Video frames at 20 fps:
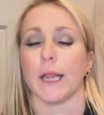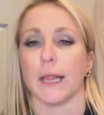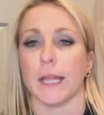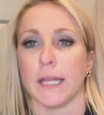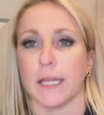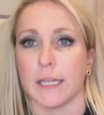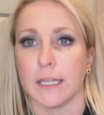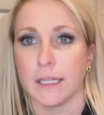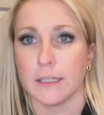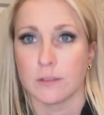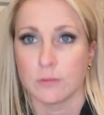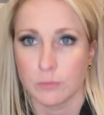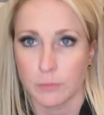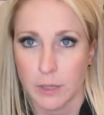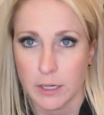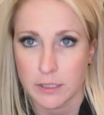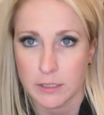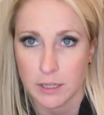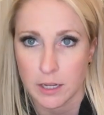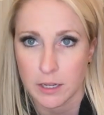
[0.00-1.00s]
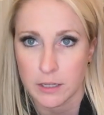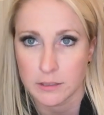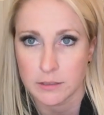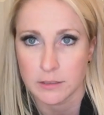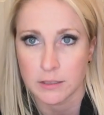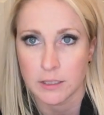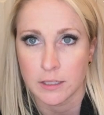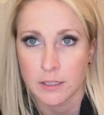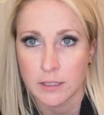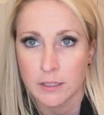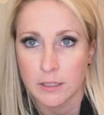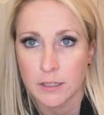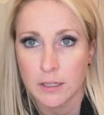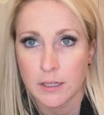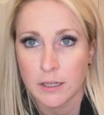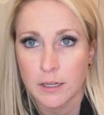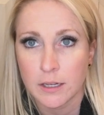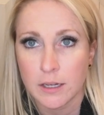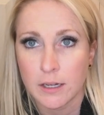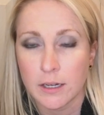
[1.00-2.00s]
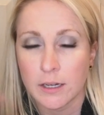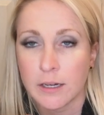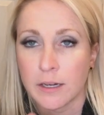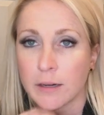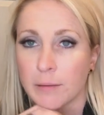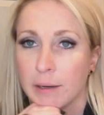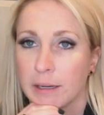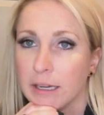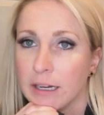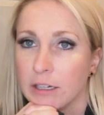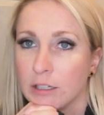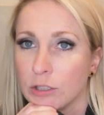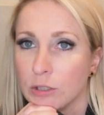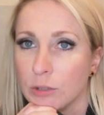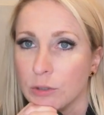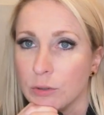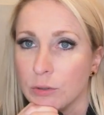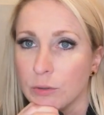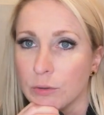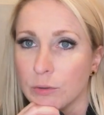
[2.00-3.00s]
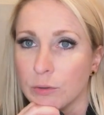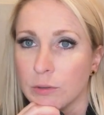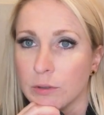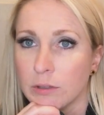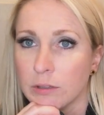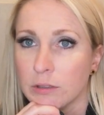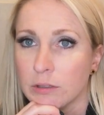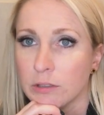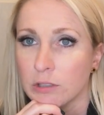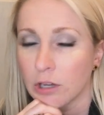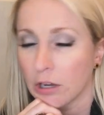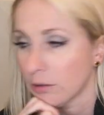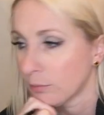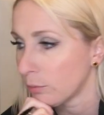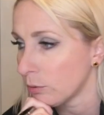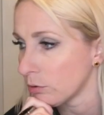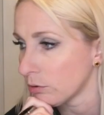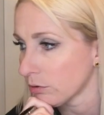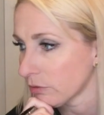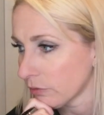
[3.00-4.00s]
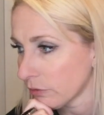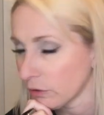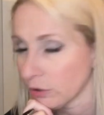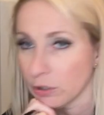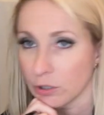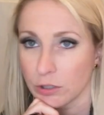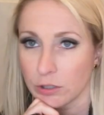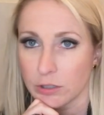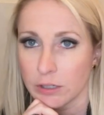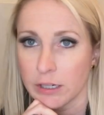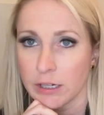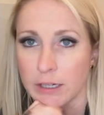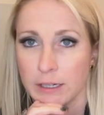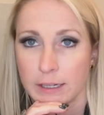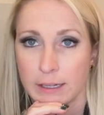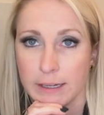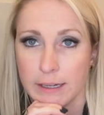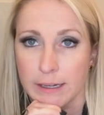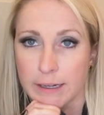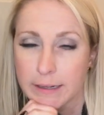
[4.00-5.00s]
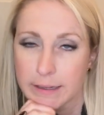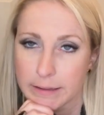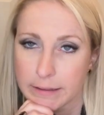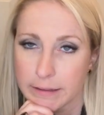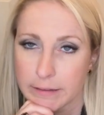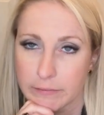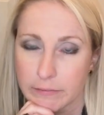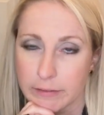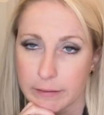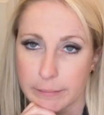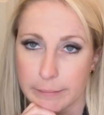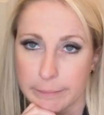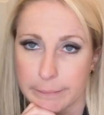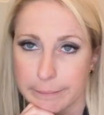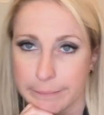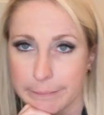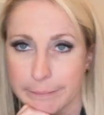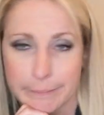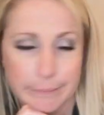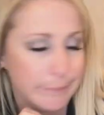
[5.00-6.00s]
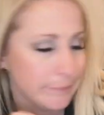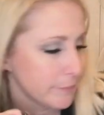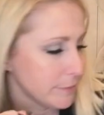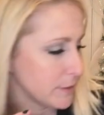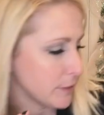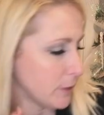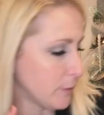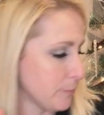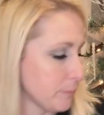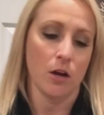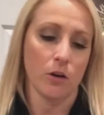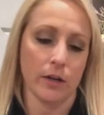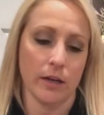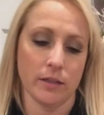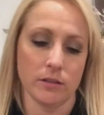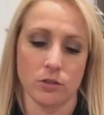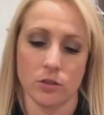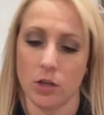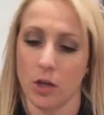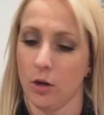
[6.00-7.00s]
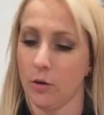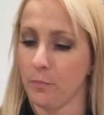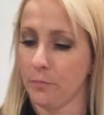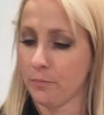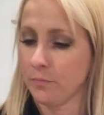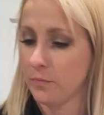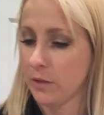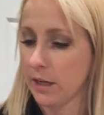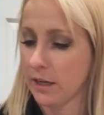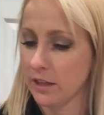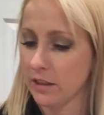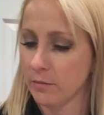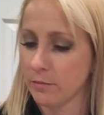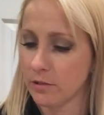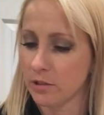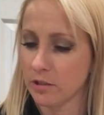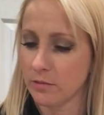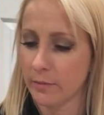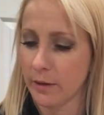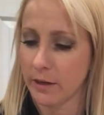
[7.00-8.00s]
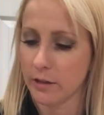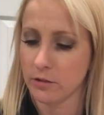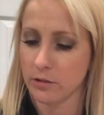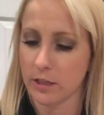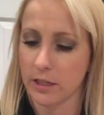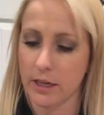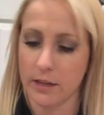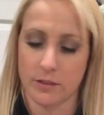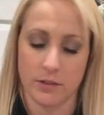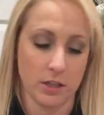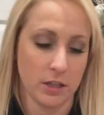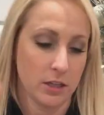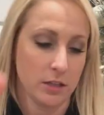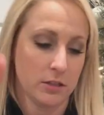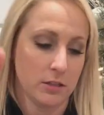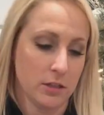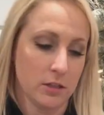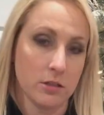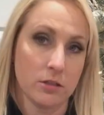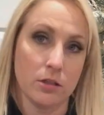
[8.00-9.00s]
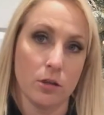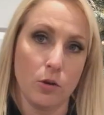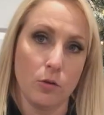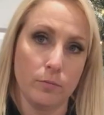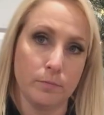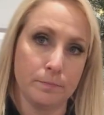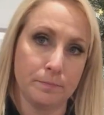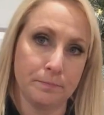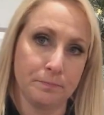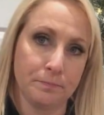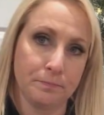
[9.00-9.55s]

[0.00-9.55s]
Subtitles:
ladies, Ray Dunn, I got new dog bowls for her and I love them. So I got the Mrs. Meyers. I got the dish soap,